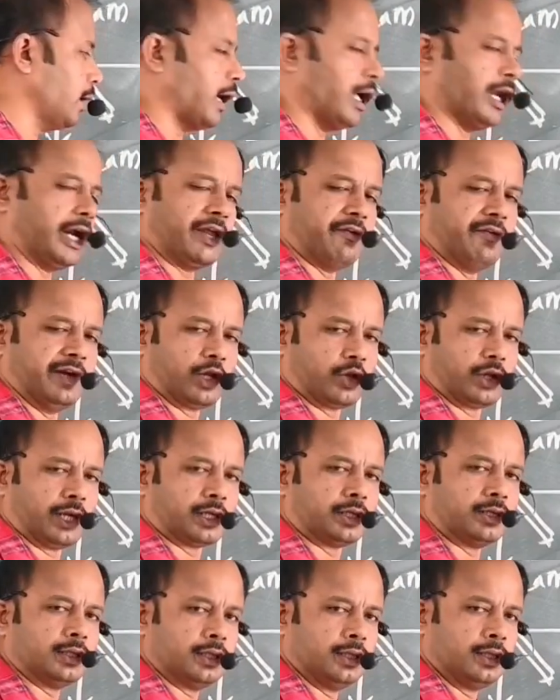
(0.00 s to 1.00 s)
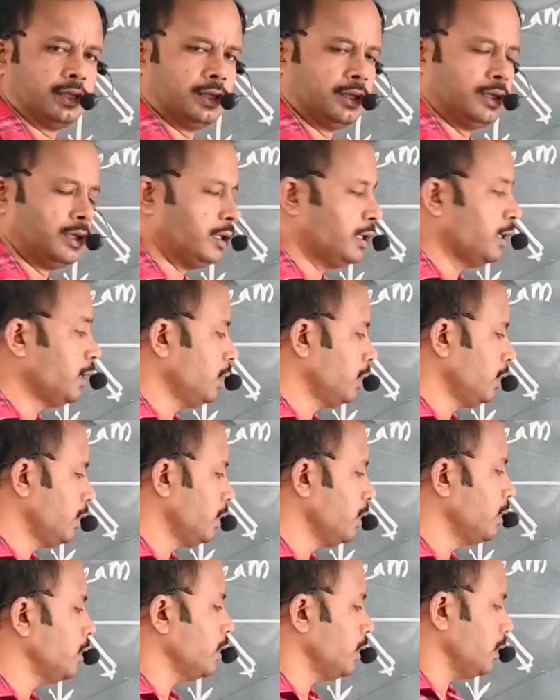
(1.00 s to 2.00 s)
already we know that
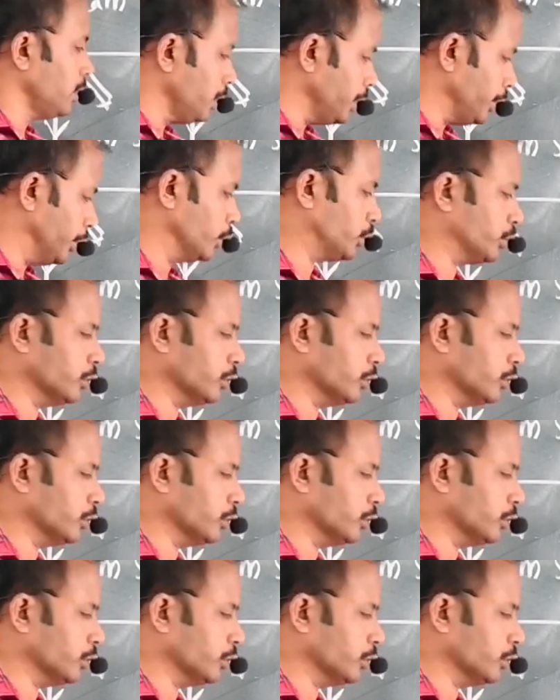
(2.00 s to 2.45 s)
due